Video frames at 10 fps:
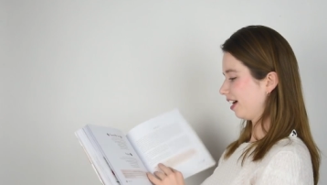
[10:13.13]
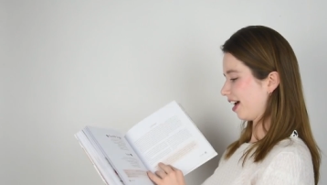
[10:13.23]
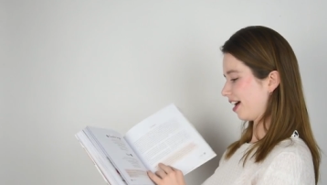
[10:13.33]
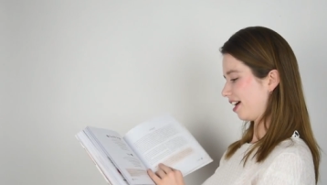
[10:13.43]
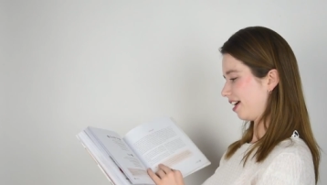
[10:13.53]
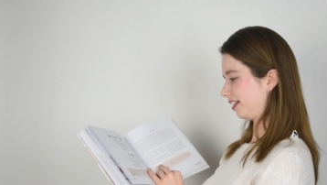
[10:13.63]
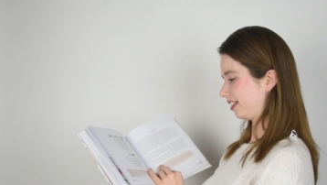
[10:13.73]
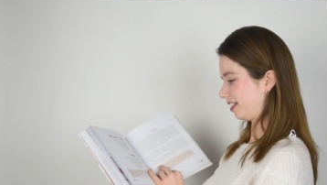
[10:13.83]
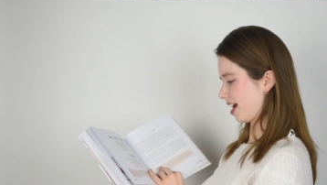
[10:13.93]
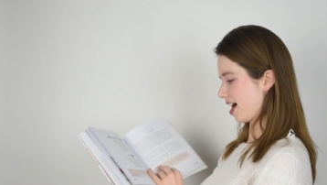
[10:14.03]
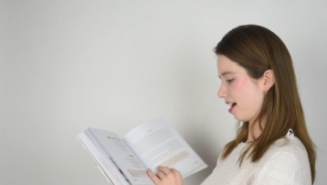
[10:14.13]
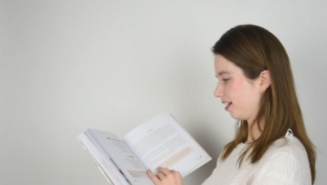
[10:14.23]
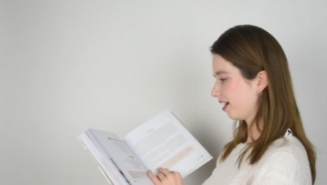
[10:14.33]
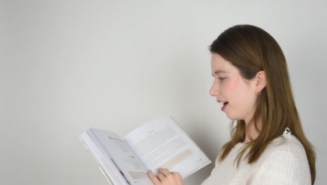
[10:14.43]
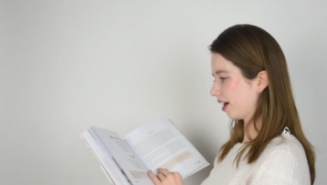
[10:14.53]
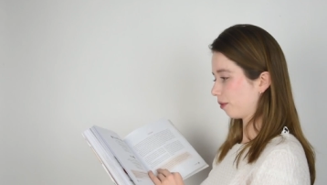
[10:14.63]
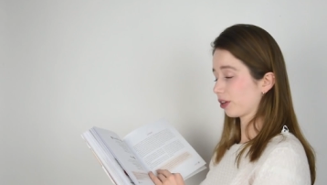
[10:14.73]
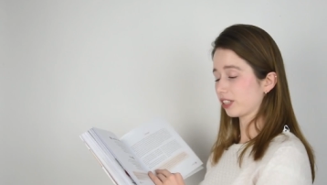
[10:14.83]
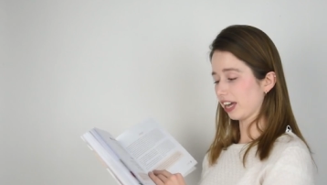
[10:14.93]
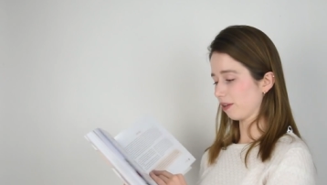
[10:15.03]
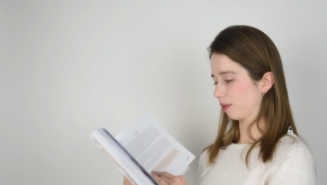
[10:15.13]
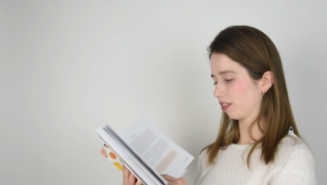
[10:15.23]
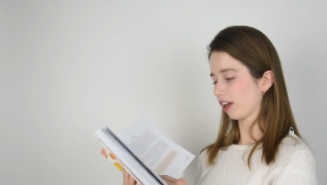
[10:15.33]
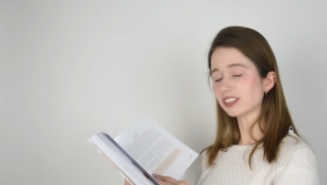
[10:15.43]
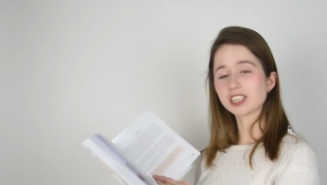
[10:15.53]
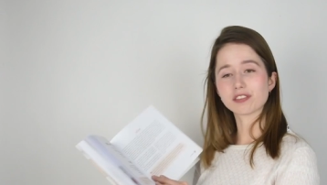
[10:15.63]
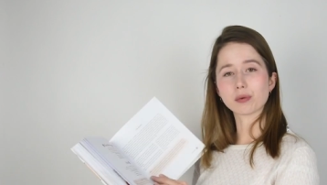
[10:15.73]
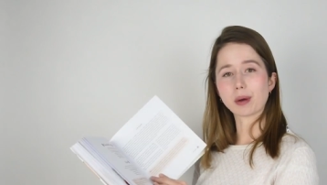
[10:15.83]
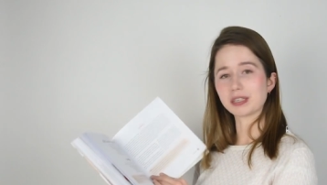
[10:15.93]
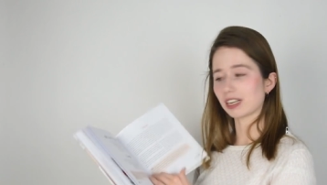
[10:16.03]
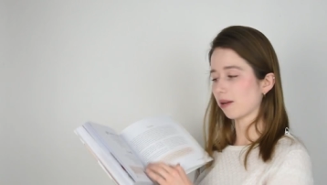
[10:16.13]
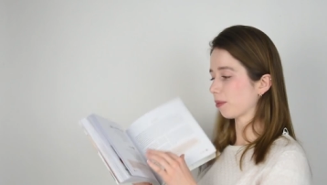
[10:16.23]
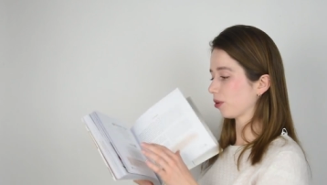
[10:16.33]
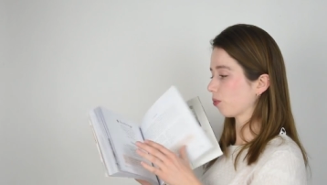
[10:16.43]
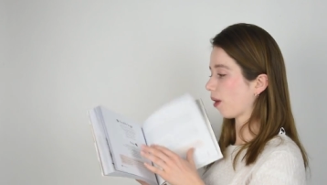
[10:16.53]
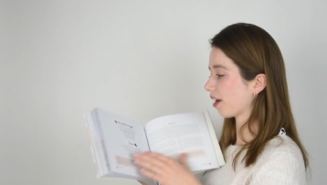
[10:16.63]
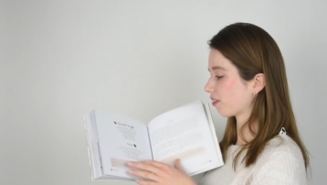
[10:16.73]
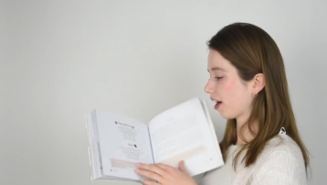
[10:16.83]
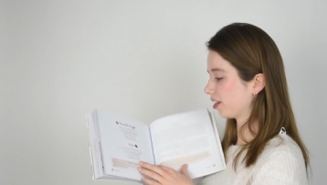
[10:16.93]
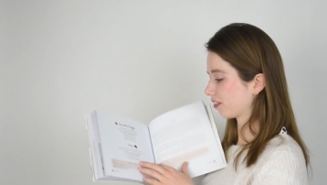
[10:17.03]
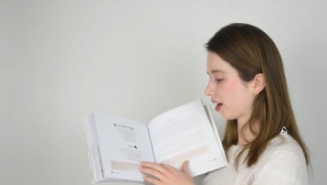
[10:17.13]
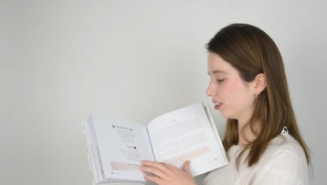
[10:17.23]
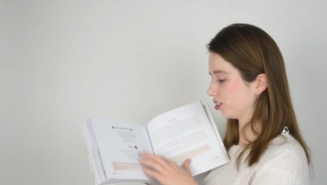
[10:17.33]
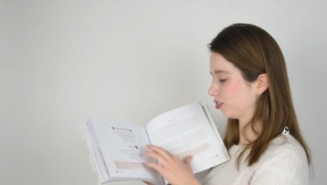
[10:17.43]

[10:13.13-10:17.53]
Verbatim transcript: And yeah, and I worked again with lots of different women to come up with a wide variety of colors.